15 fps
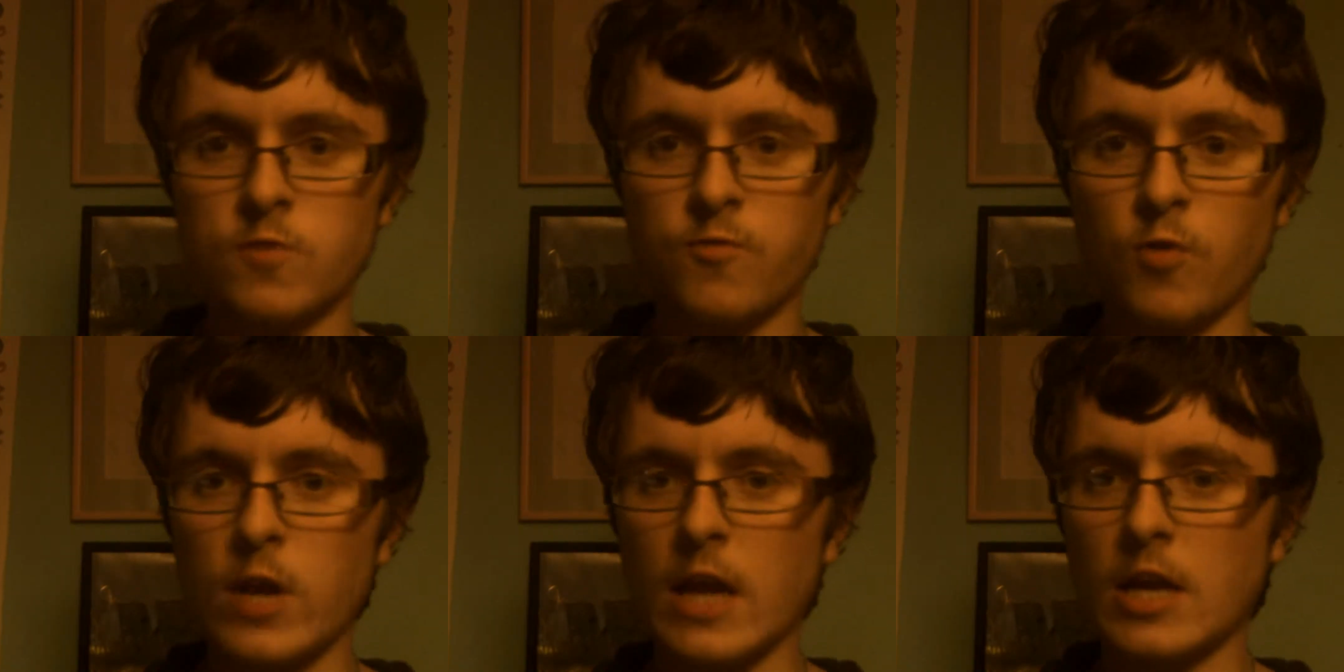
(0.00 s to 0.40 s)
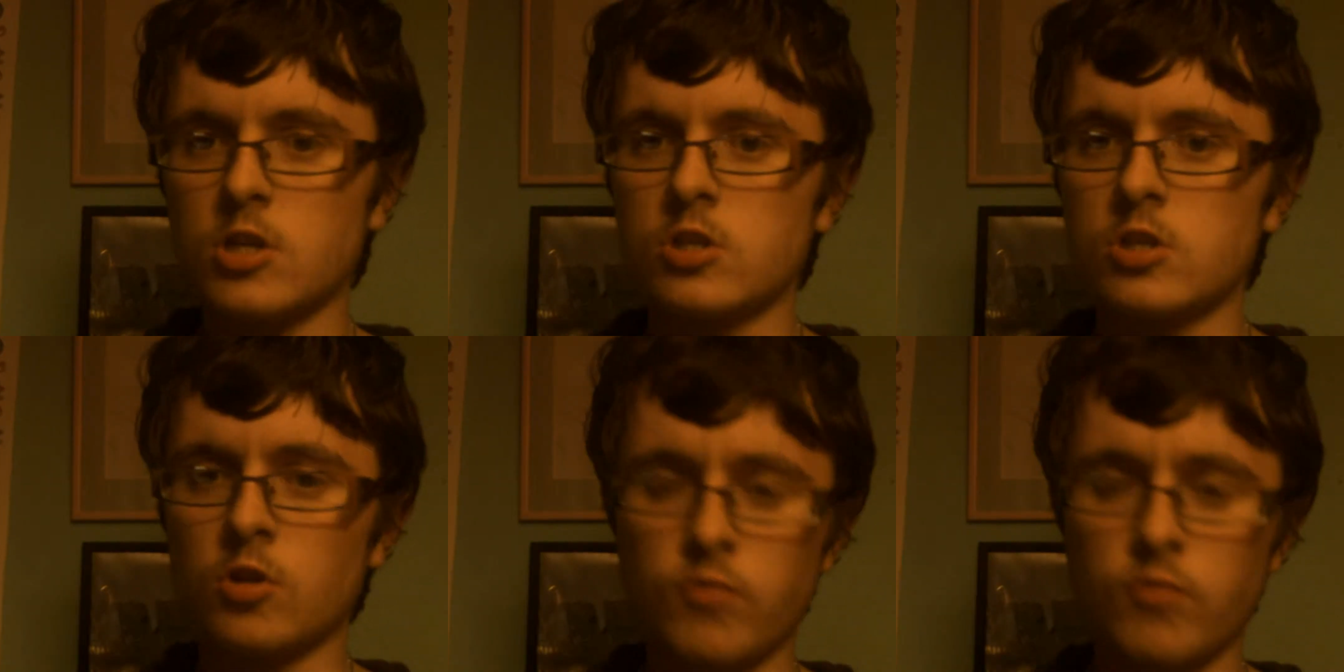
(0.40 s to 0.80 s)
for that because
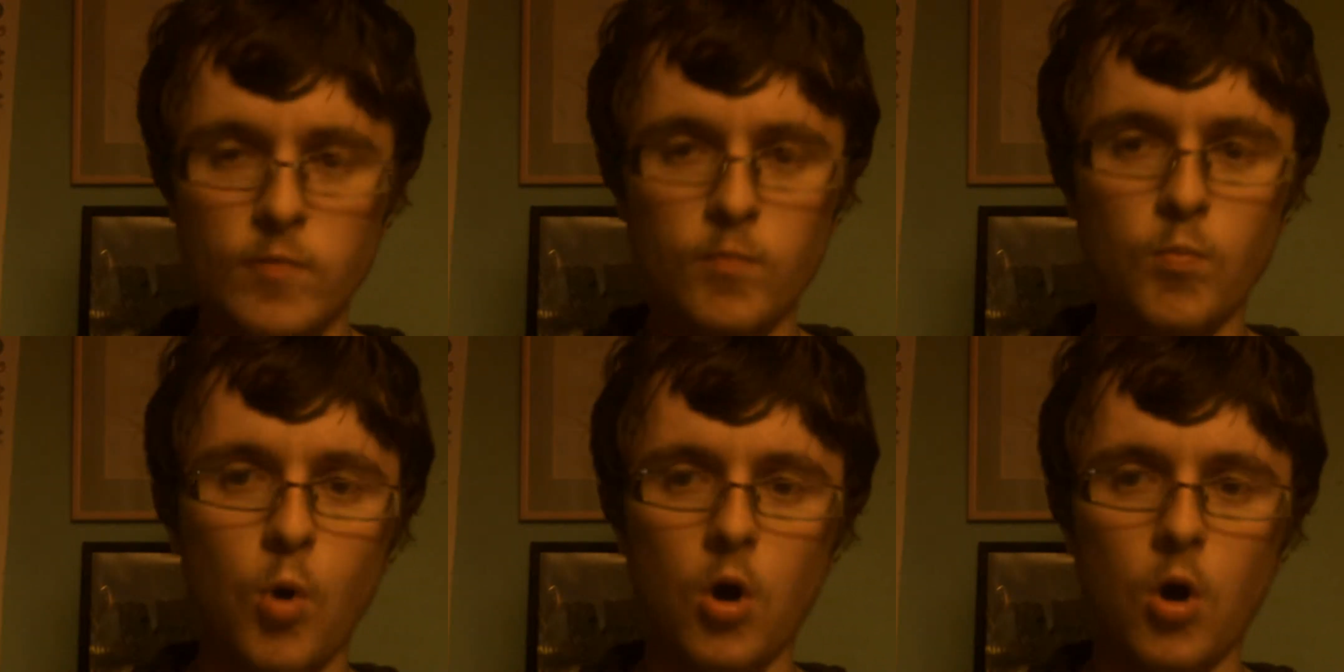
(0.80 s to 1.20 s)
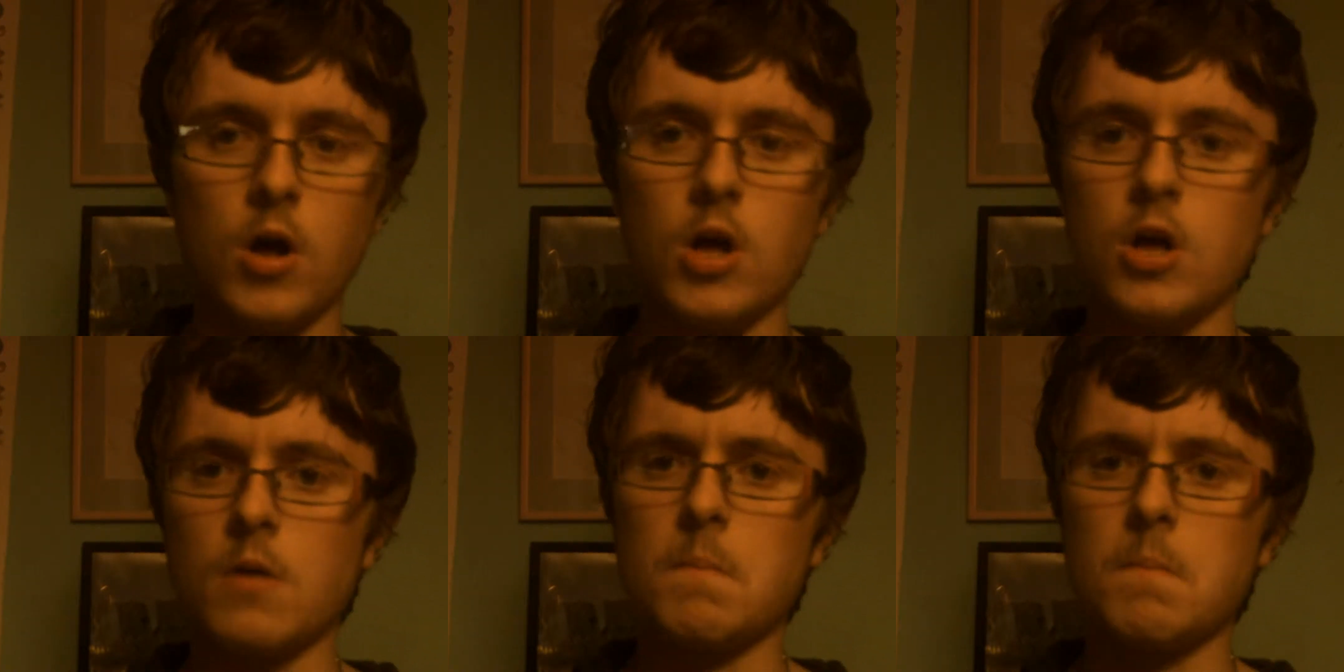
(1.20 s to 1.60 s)
she's the Grimoire.
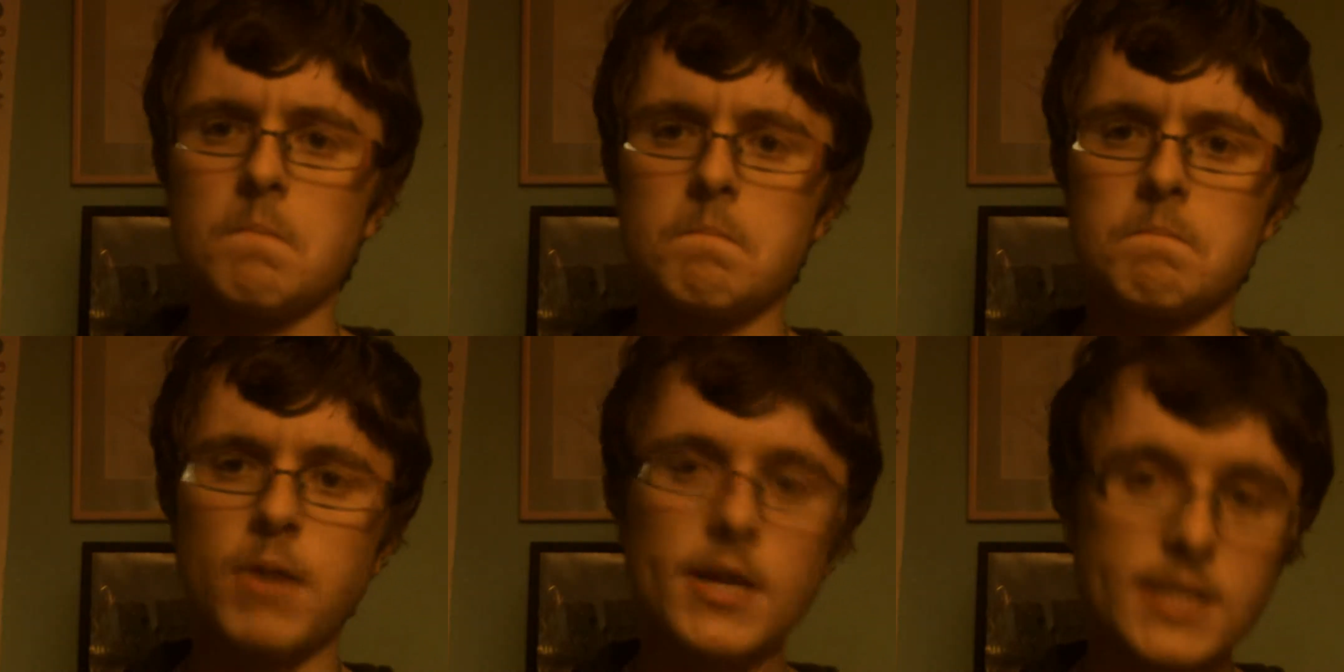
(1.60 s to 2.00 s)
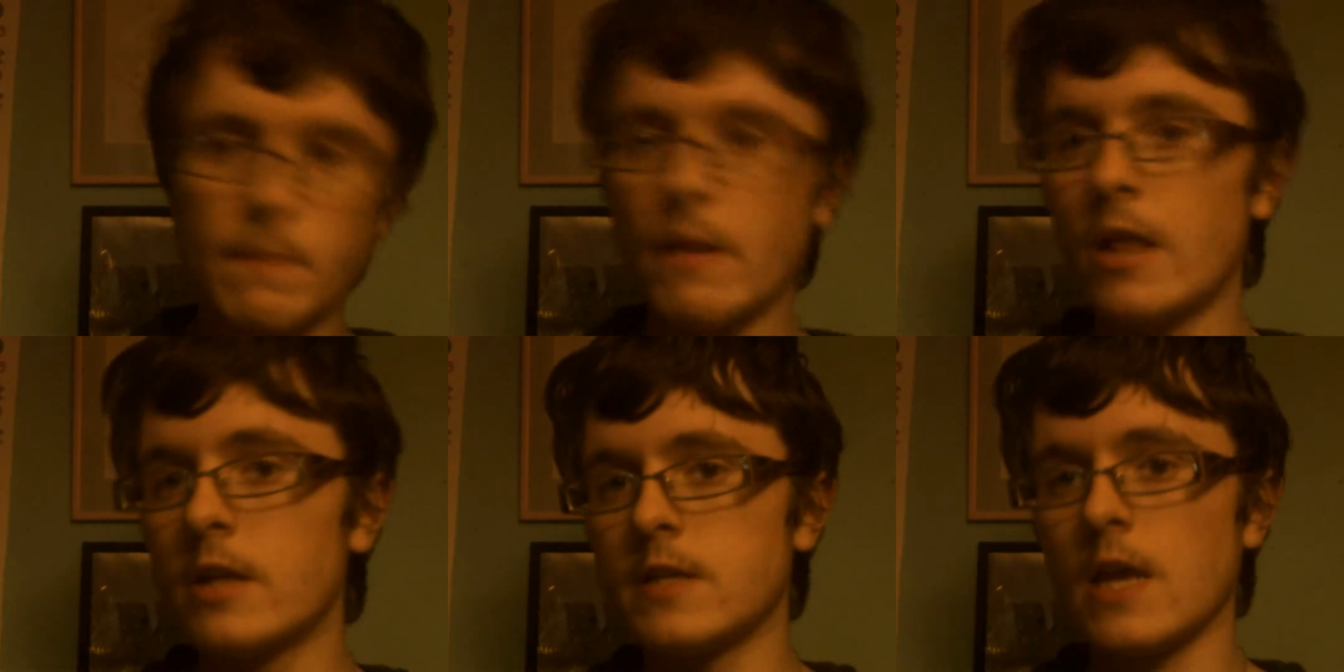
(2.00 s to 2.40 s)

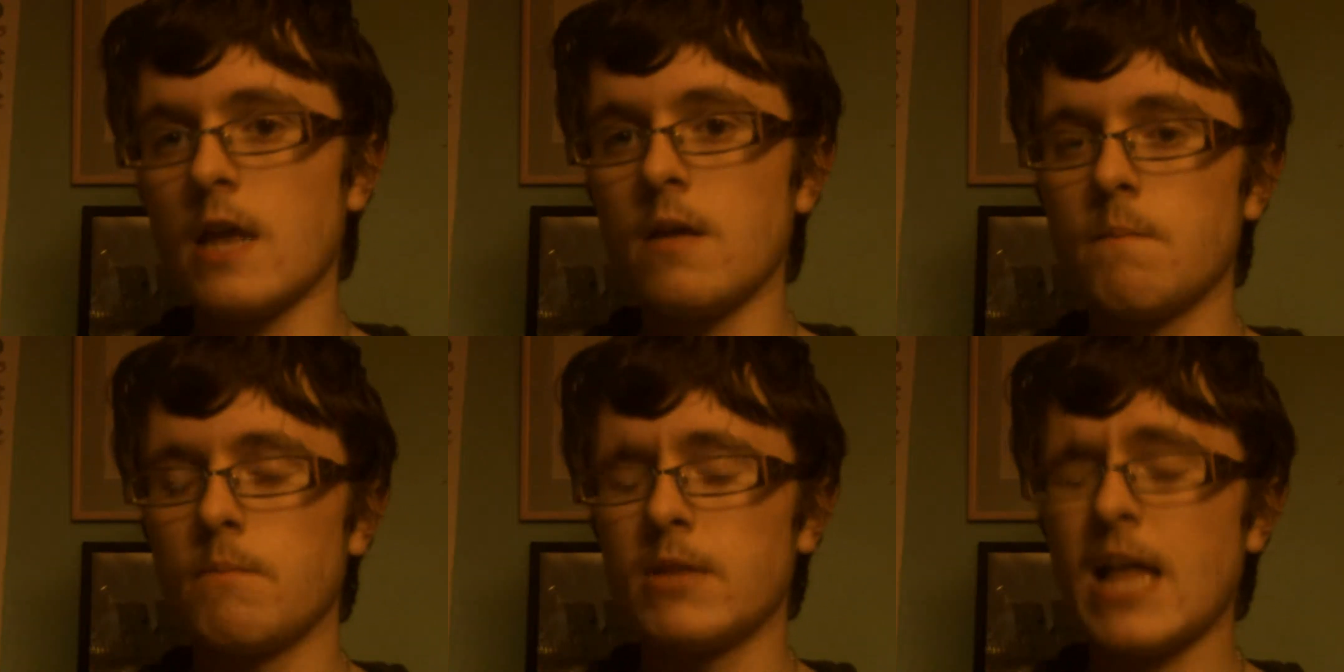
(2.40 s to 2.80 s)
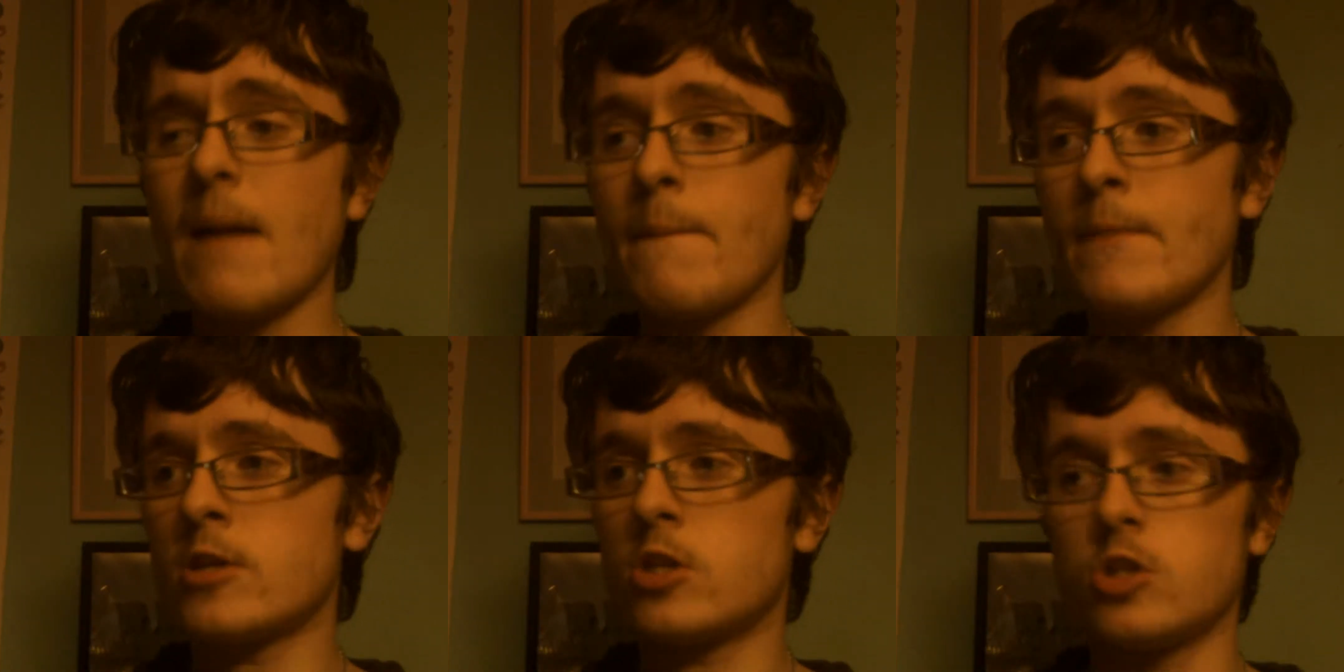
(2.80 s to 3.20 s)
Possibility, but that'd
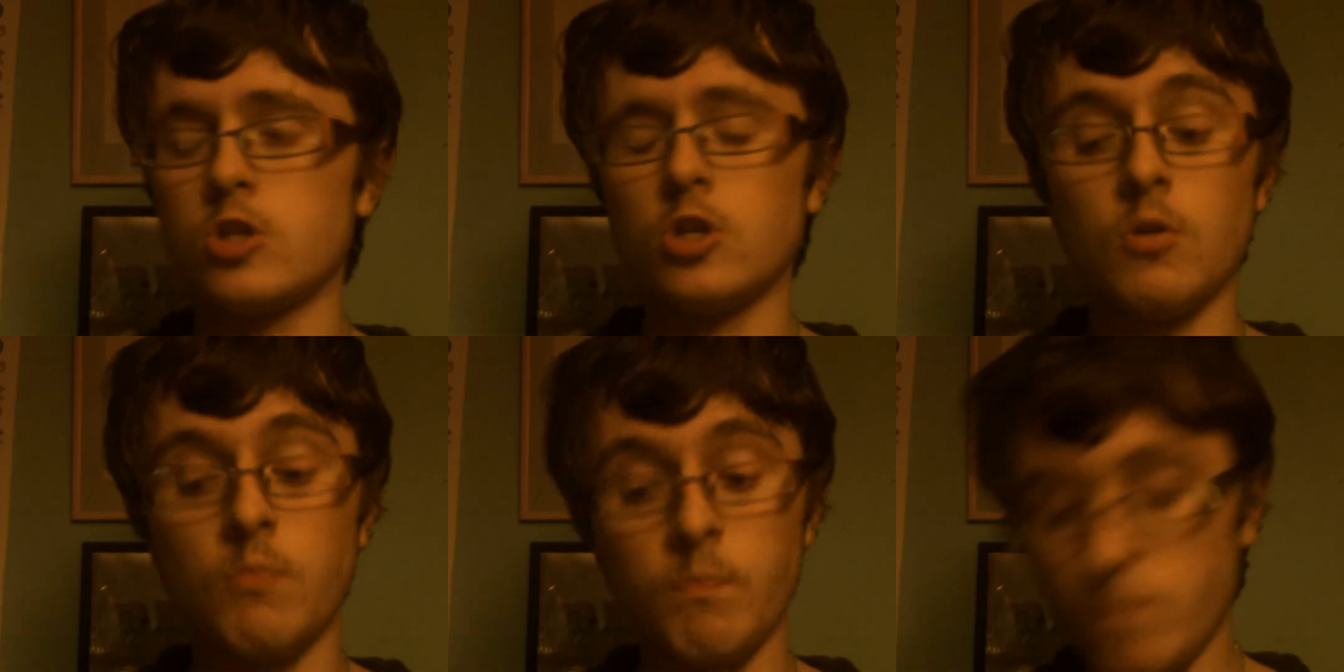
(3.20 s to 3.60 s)
be just too